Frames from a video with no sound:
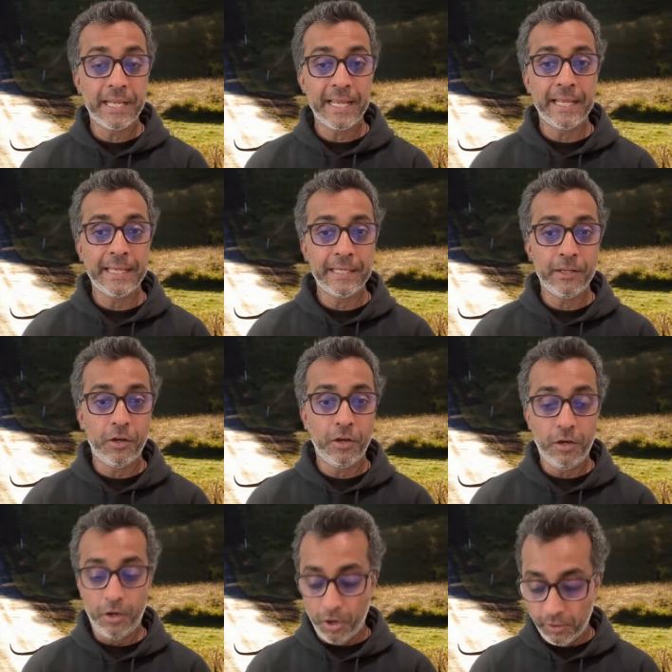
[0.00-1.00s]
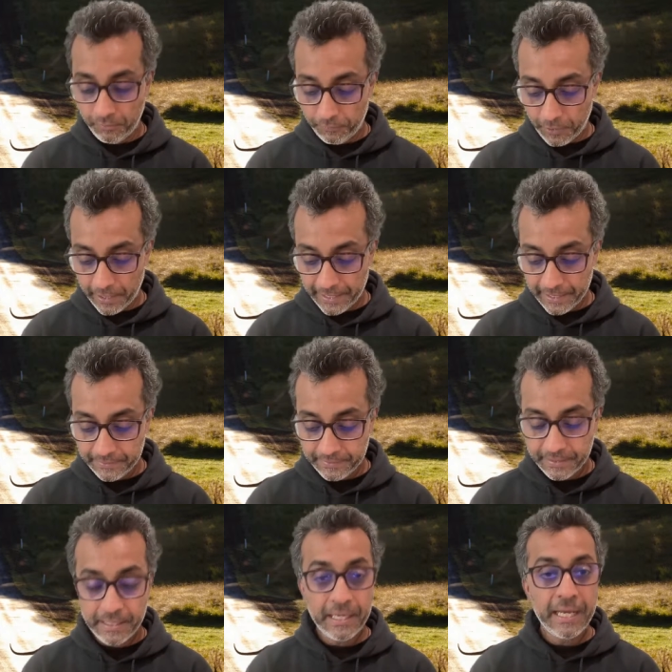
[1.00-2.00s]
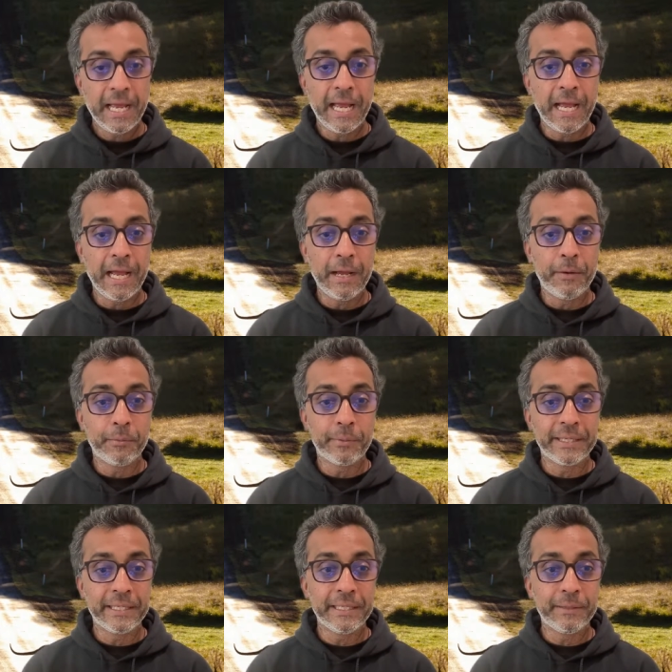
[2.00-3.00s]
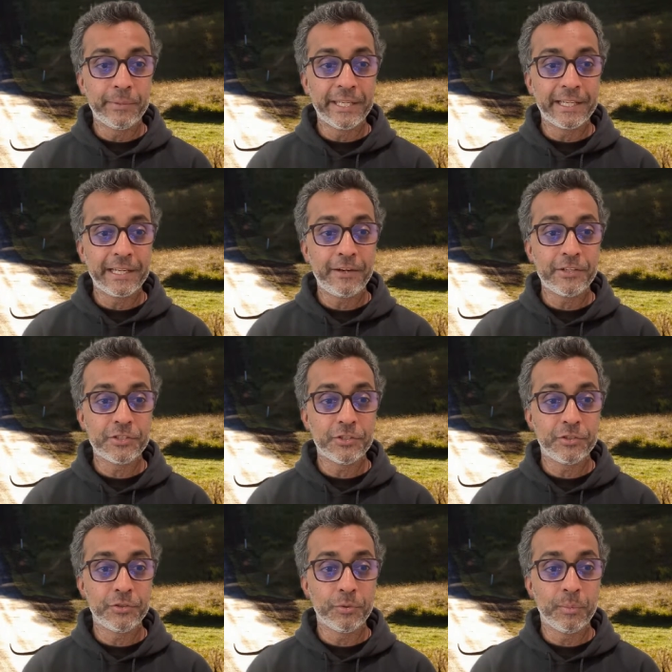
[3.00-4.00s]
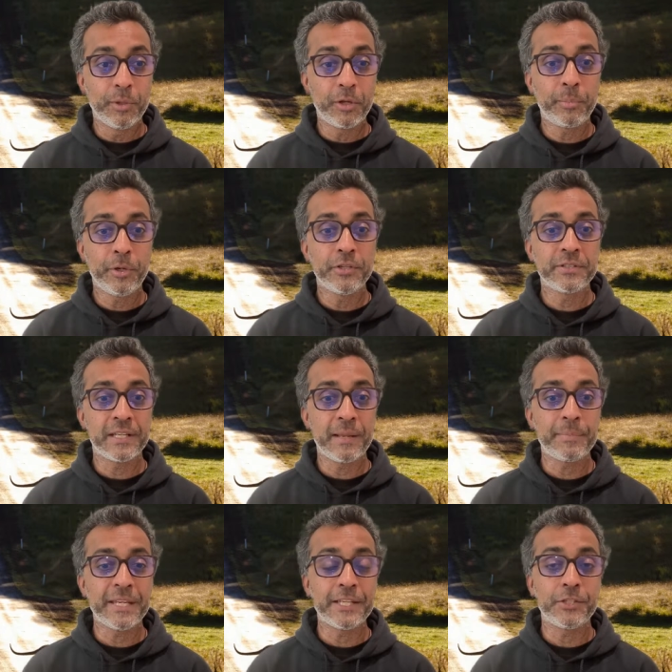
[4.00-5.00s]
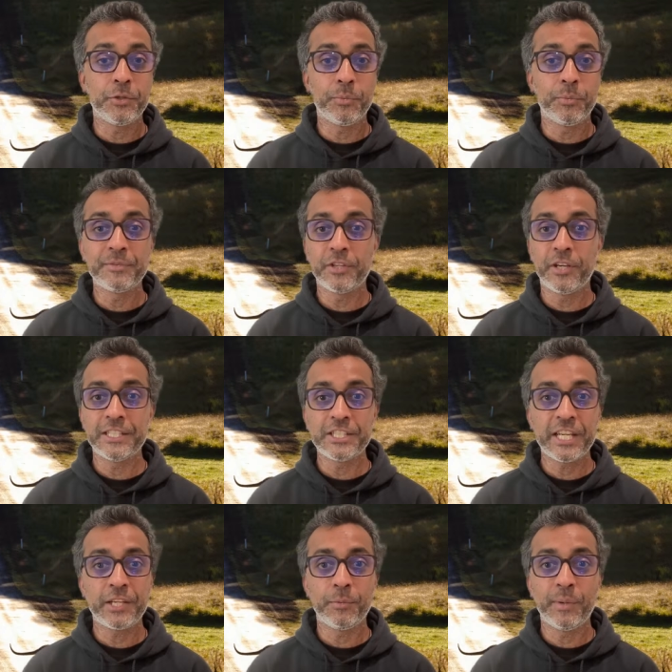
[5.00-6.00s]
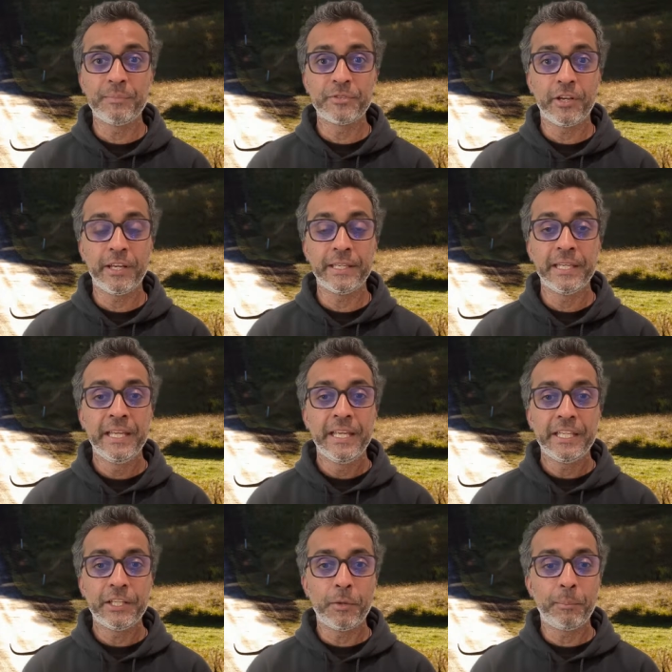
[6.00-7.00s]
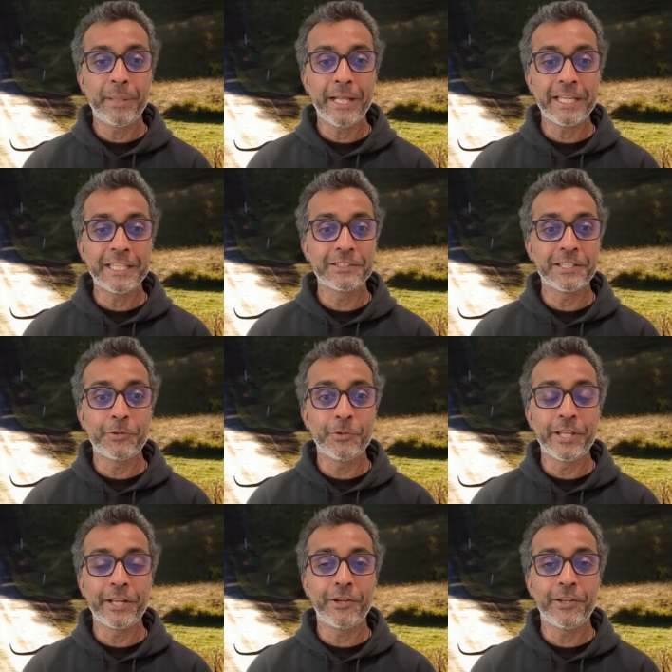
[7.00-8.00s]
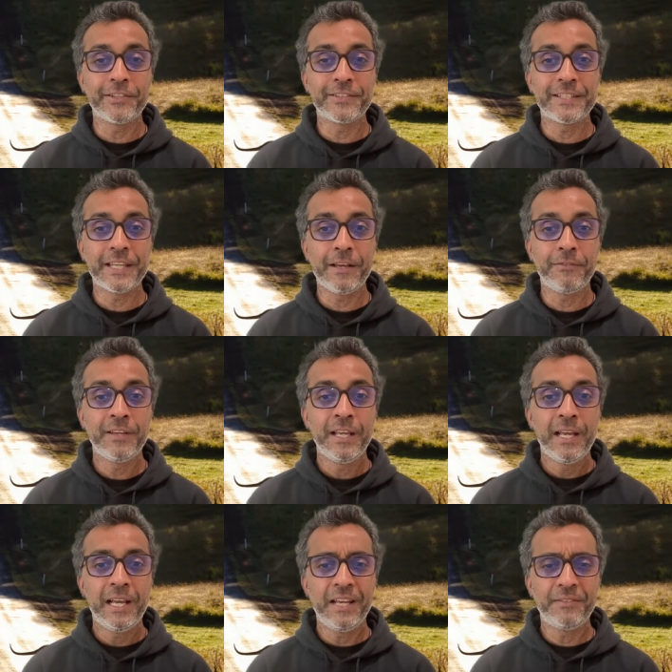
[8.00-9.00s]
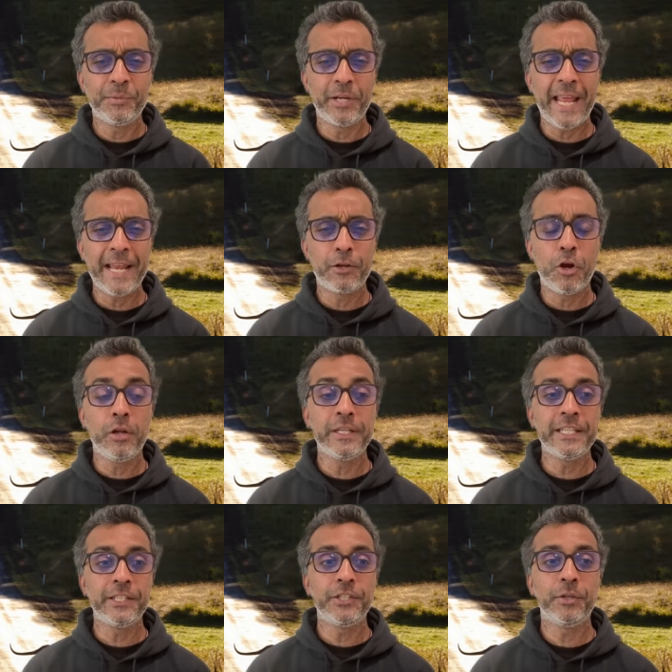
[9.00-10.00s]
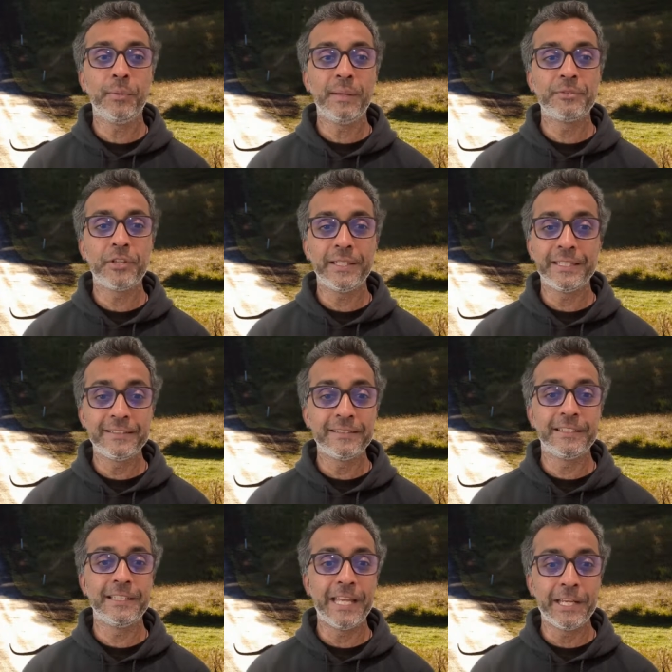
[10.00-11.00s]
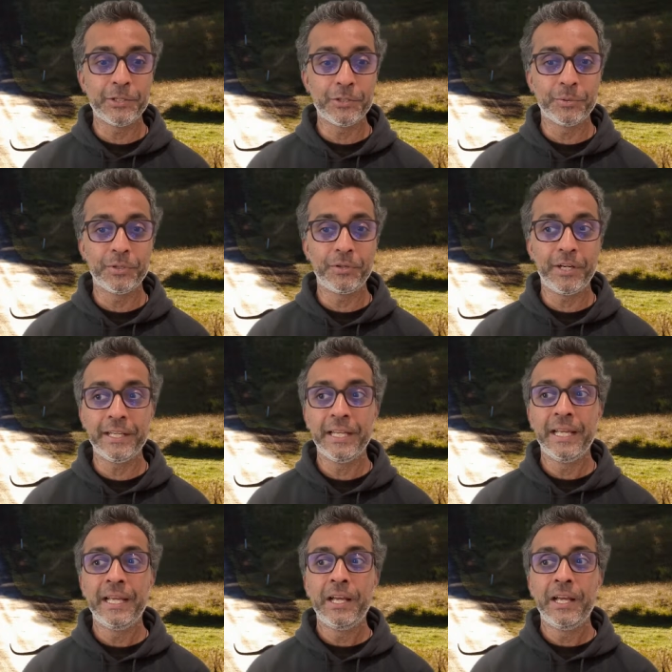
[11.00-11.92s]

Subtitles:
And on Fridays, we encourage you to do a blog post, an update to your website, check your website, plugins and all that kind of stuff. If you want to add content to your website, this is the day to do it, right?